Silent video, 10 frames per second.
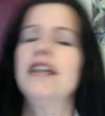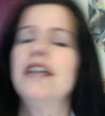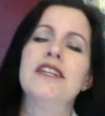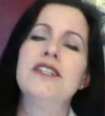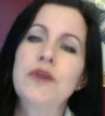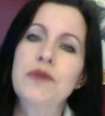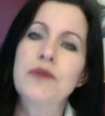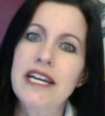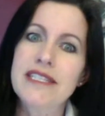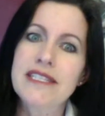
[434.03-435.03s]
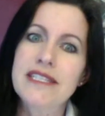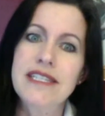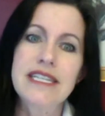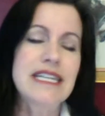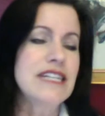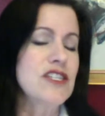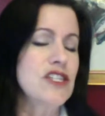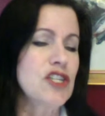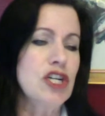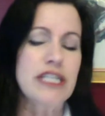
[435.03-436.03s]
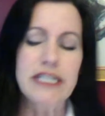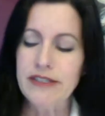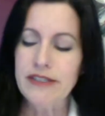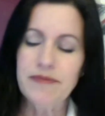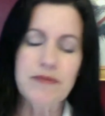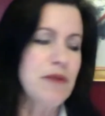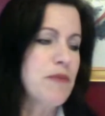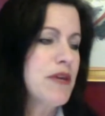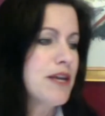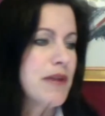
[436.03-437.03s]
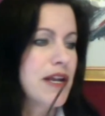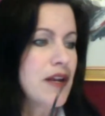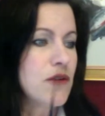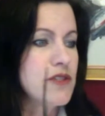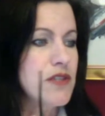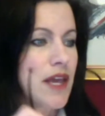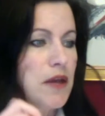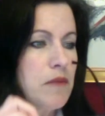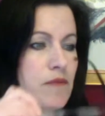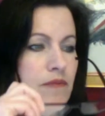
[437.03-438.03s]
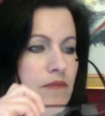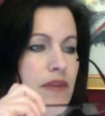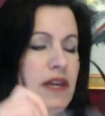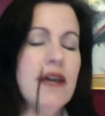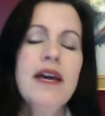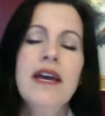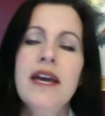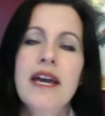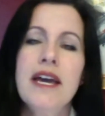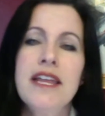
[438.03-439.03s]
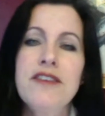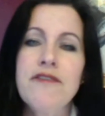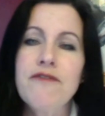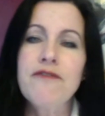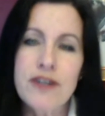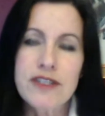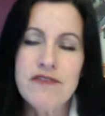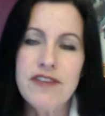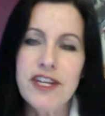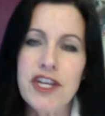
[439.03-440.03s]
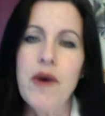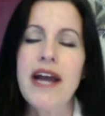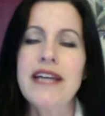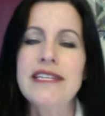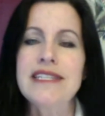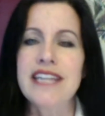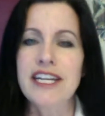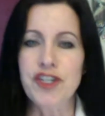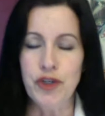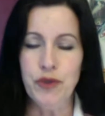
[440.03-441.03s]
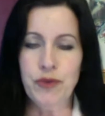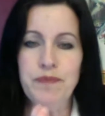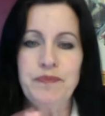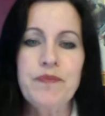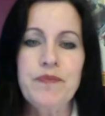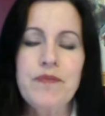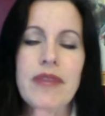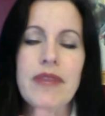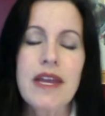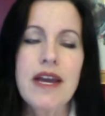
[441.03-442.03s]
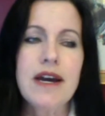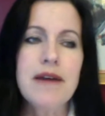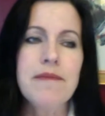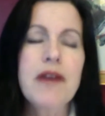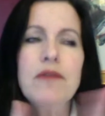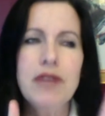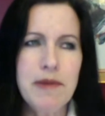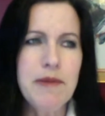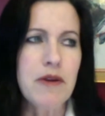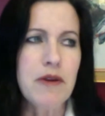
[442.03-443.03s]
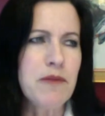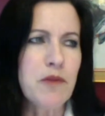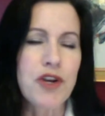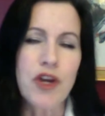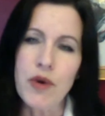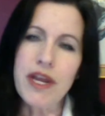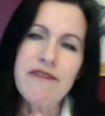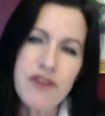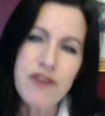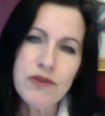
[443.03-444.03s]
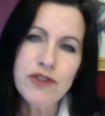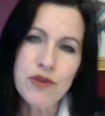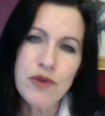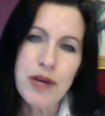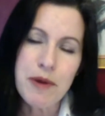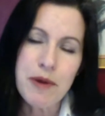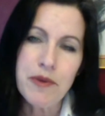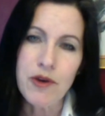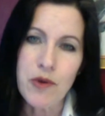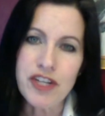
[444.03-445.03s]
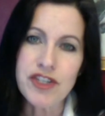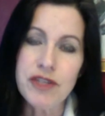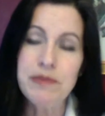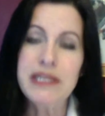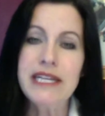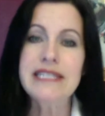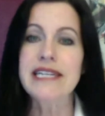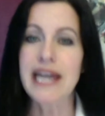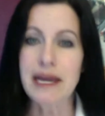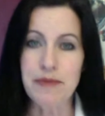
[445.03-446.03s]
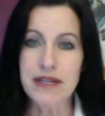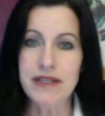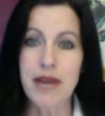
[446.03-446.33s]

So let's get started. I'm going to peek at my notes again. The first video I sent you, and let me make one more note. If you do come up with a question, please type it.